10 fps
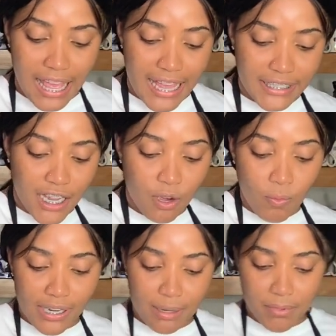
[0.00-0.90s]
And now
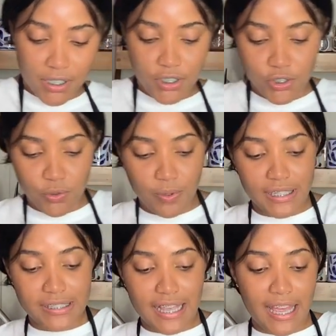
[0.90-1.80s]
what I'm gonna do
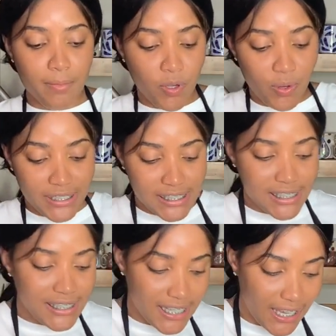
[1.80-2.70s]
is I am going to
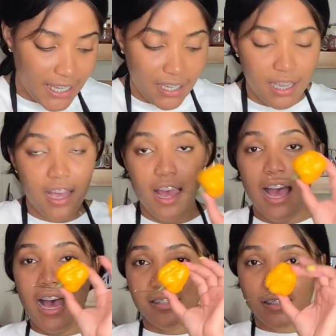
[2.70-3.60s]
take
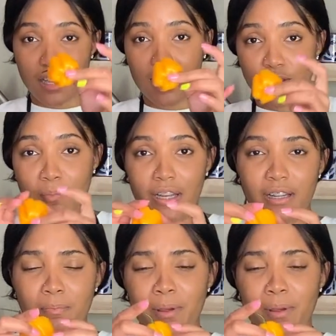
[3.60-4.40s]
a scotch bonnet